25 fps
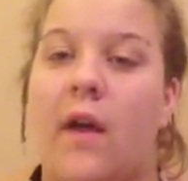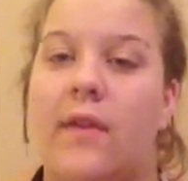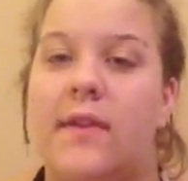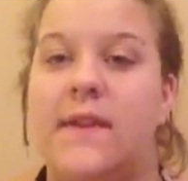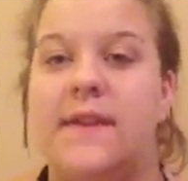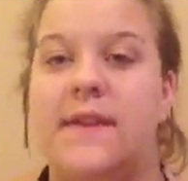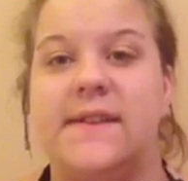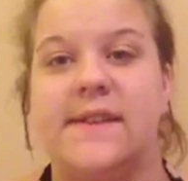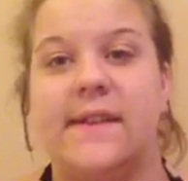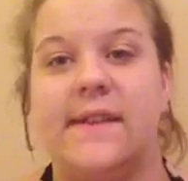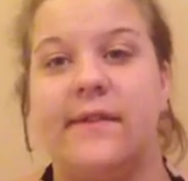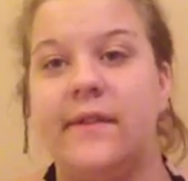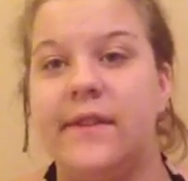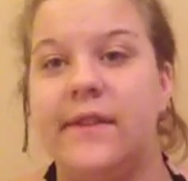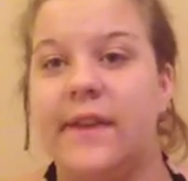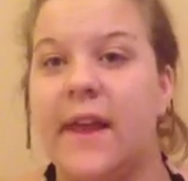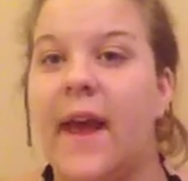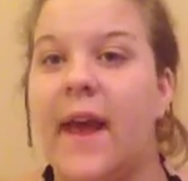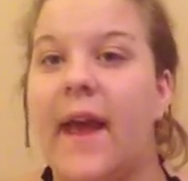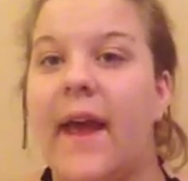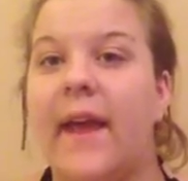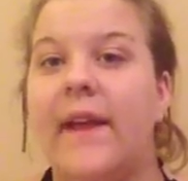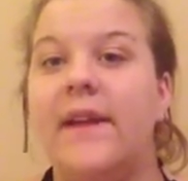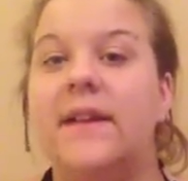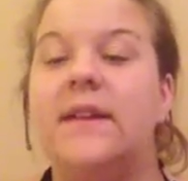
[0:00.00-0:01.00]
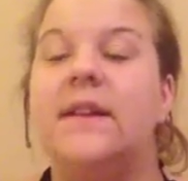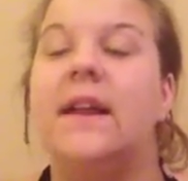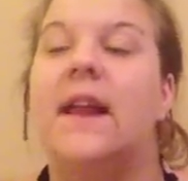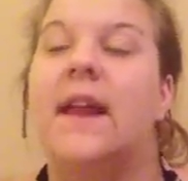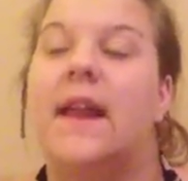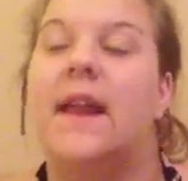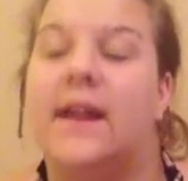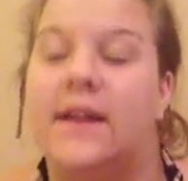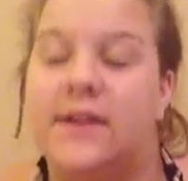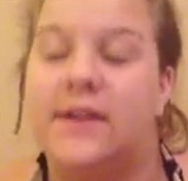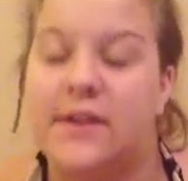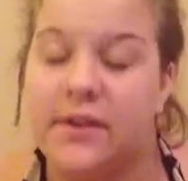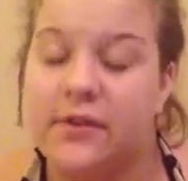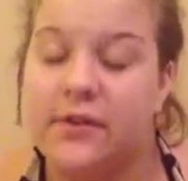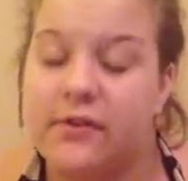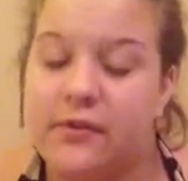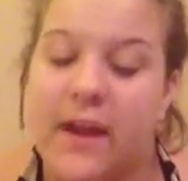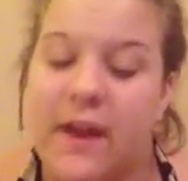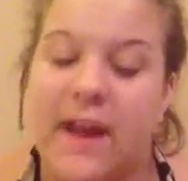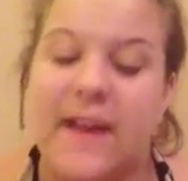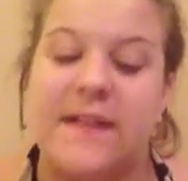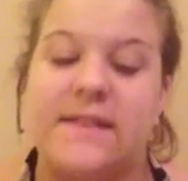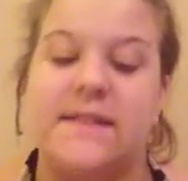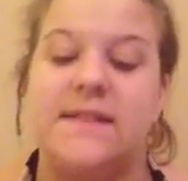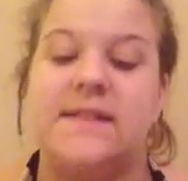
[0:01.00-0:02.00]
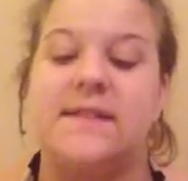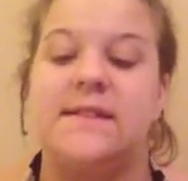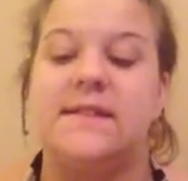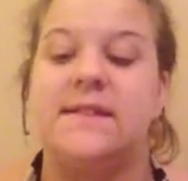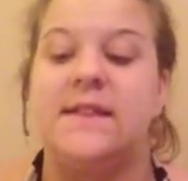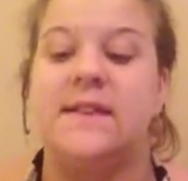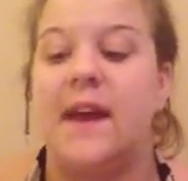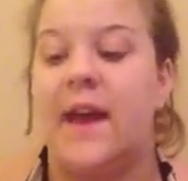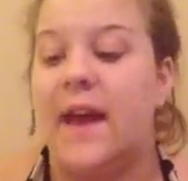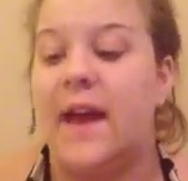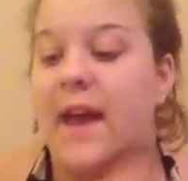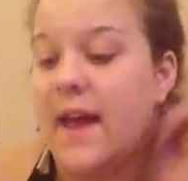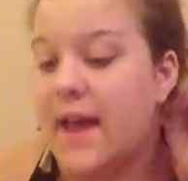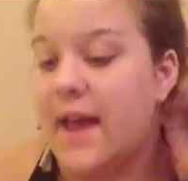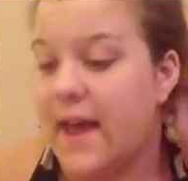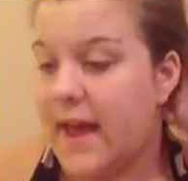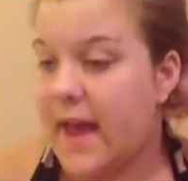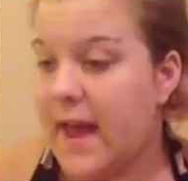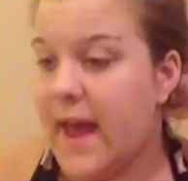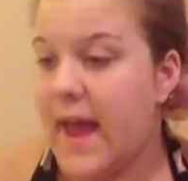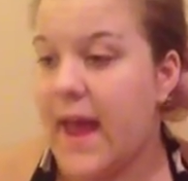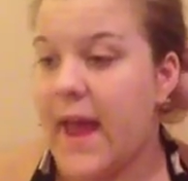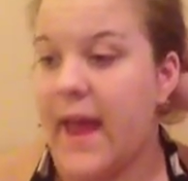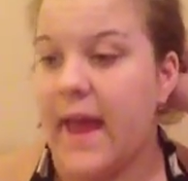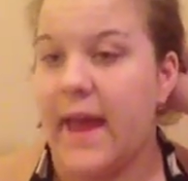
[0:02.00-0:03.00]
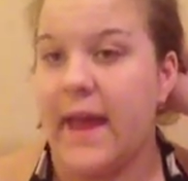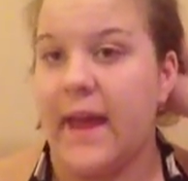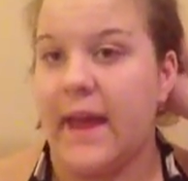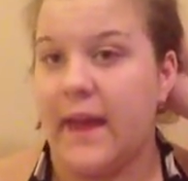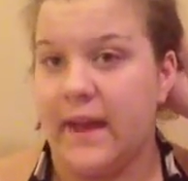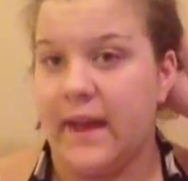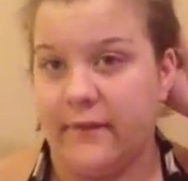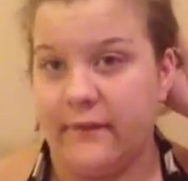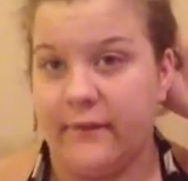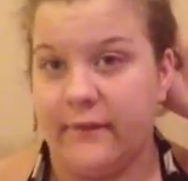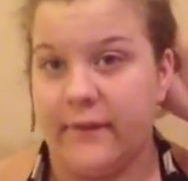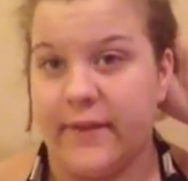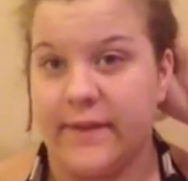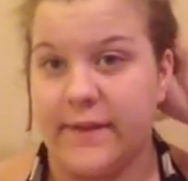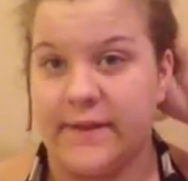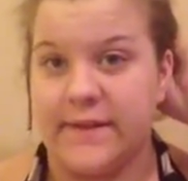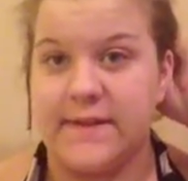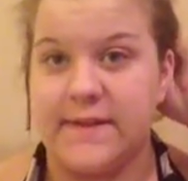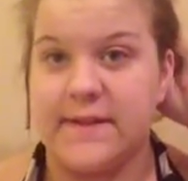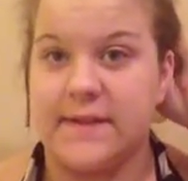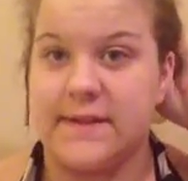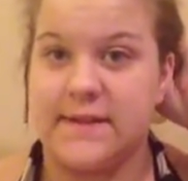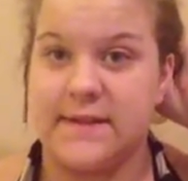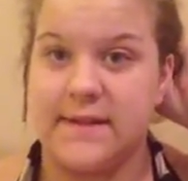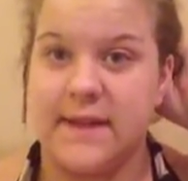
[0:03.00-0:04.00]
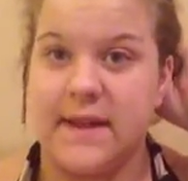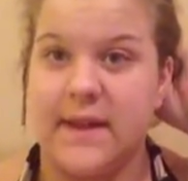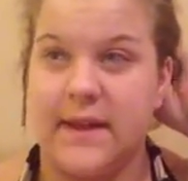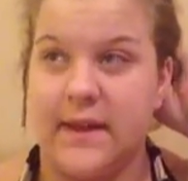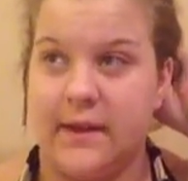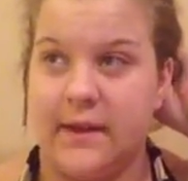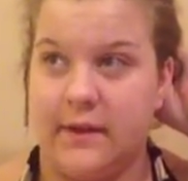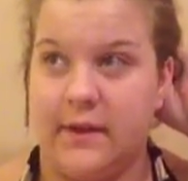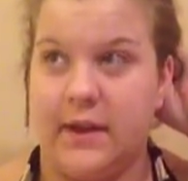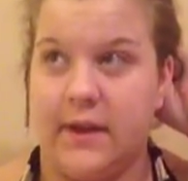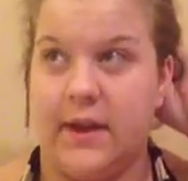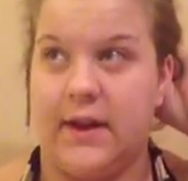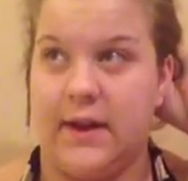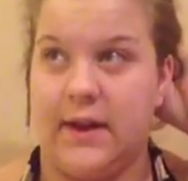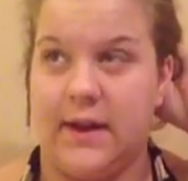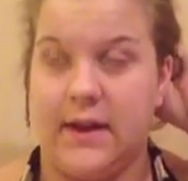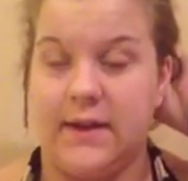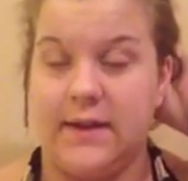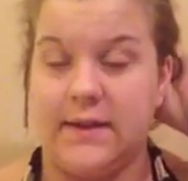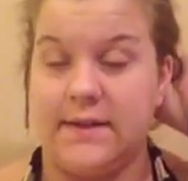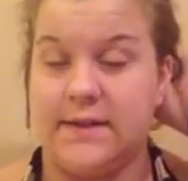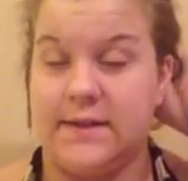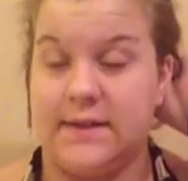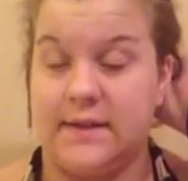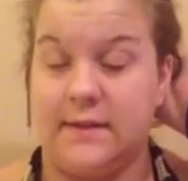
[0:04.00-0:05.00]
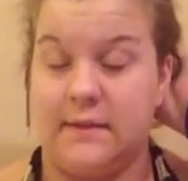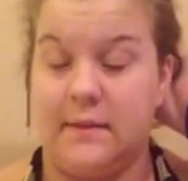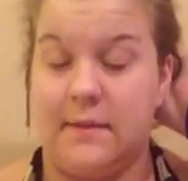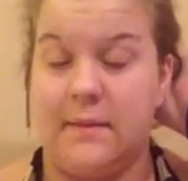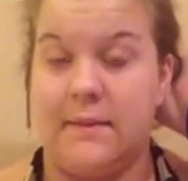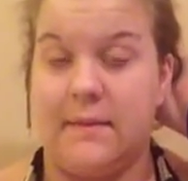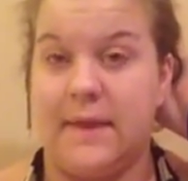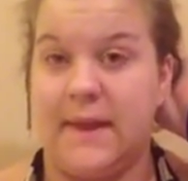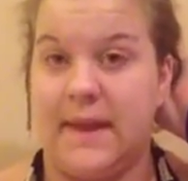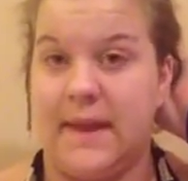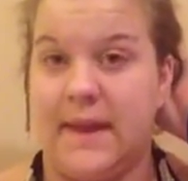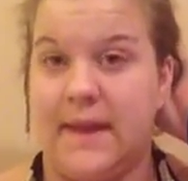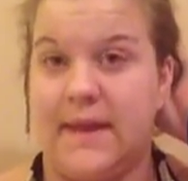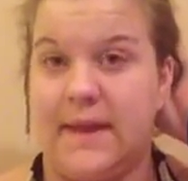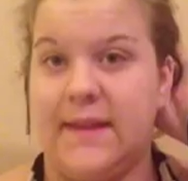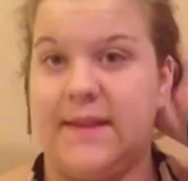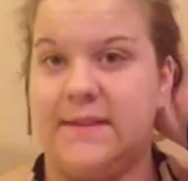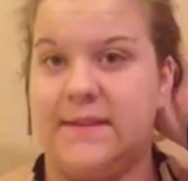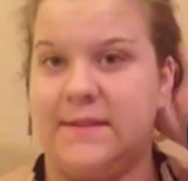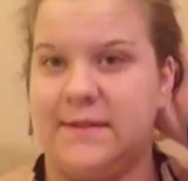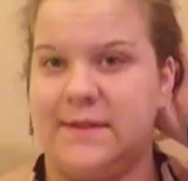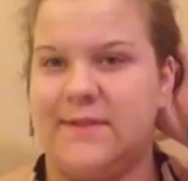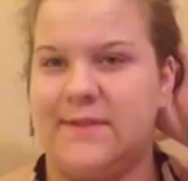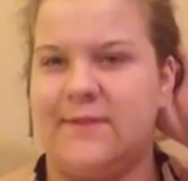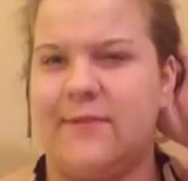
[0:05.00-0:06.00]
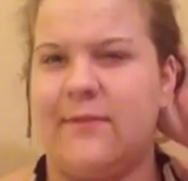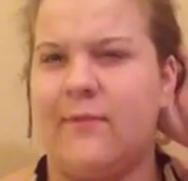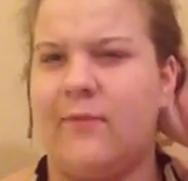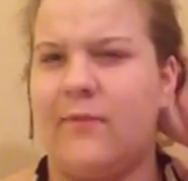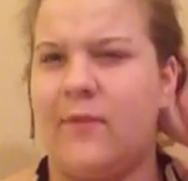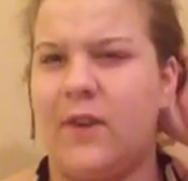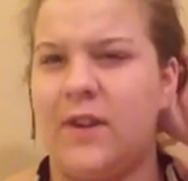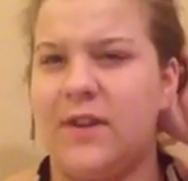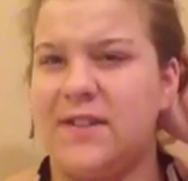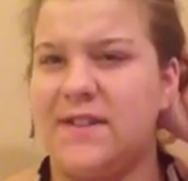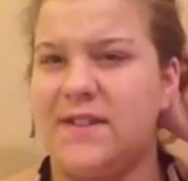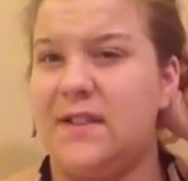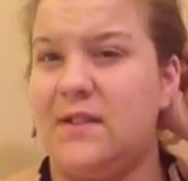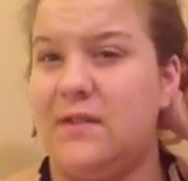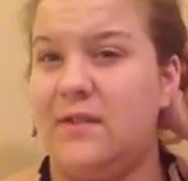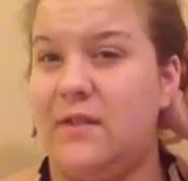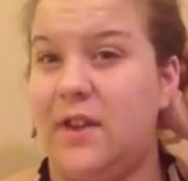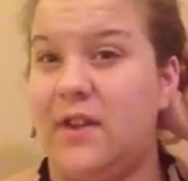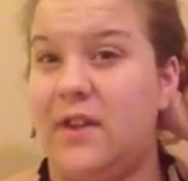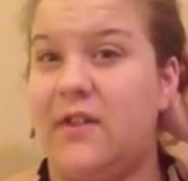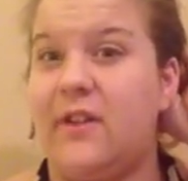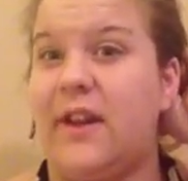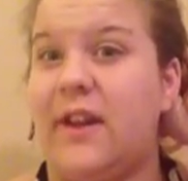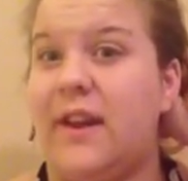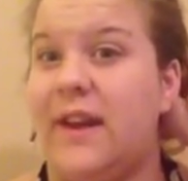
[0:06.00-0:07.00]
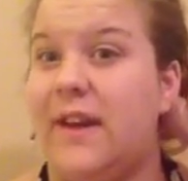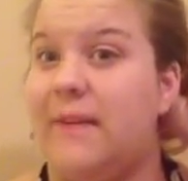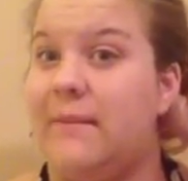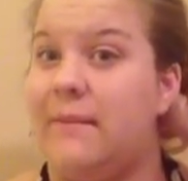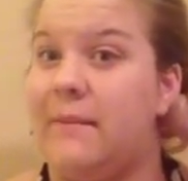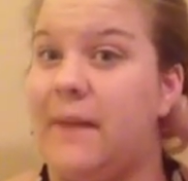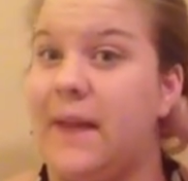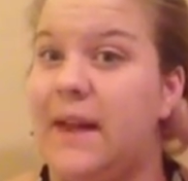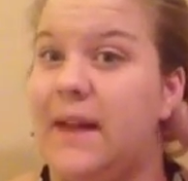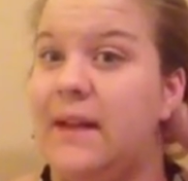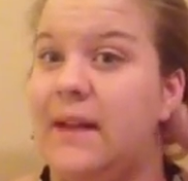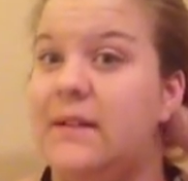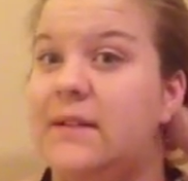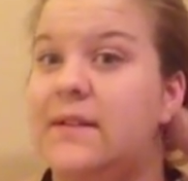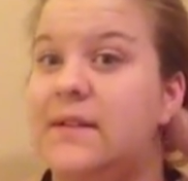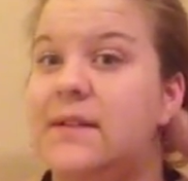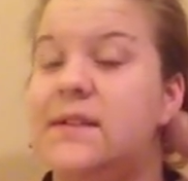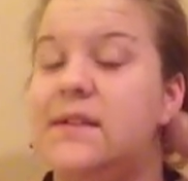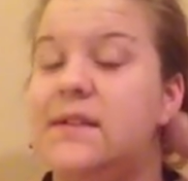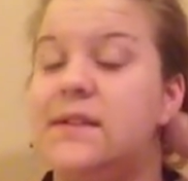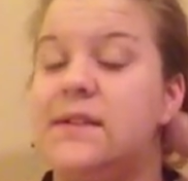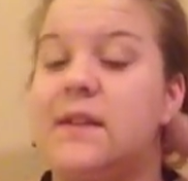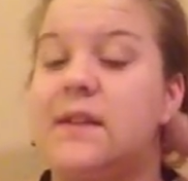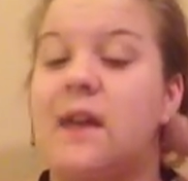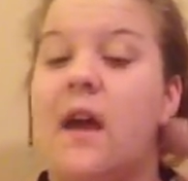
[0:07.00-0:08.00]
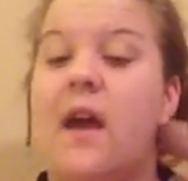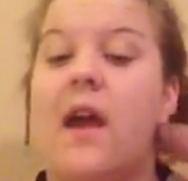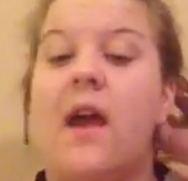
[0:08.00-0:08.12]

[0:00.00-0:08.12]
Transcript: on the 7th day, he took rest, and for the 6th day, he created us human beings, which first he only created males,